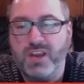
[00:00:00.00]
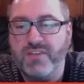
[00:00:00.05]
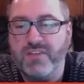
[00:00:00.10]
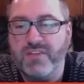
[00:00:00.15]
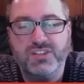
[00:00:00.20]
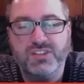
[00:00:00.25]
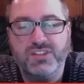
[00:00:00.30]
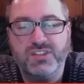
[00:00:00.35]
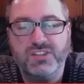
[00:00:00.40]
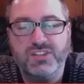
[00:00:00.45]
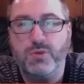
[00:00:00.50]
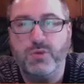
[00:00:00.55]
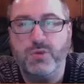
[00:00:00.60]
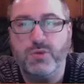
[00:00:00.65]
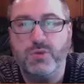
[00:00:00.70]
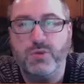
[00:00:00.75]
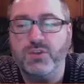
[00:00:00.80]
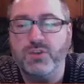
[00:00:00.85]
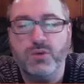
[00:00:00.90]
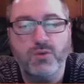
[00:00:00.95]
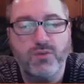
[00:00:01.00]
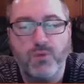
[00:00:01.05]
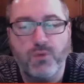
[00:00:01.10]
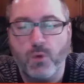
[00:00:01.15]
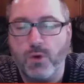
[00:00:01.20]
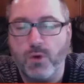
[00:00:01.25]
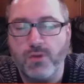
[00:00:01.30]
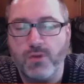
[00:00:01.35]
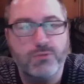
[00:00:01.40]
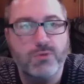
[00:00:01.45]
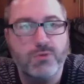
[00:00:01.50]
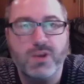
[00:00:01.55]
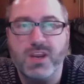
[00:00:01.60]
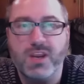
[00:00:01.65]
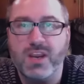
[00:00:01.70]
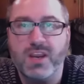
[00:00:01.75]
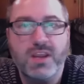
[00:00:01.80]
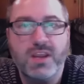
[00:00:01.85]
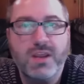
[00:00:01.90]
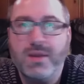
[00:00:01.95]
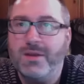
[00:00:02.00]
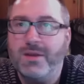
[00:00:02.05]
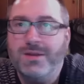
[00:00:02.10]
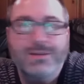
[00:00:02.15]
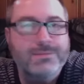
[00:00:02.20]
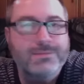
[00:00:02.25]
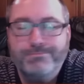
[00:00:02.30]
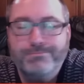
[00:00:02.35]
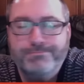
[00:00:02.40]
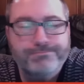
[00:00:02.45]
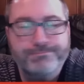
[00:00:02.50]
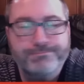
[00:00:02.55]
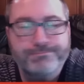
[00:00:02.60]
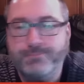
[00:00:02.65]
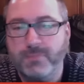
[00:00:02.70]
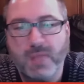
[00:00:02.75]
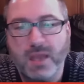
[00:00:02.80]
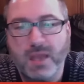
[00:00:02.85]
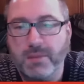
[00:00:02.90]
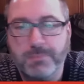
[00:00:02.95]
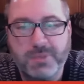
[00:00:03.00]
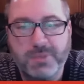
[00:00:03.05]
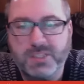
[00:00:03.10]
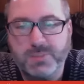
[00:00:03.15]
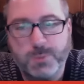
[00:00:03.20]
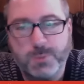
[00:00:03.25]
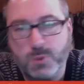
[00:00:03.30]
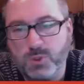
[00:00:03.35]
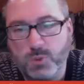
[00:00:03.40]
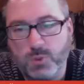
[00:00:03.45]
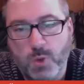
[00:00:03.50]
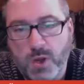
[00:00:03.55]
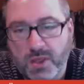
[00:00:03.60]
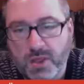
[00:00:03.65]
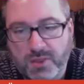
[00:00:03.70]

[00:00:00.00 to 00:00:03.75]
3-2, 4-3, Pittsburgh's winning. They're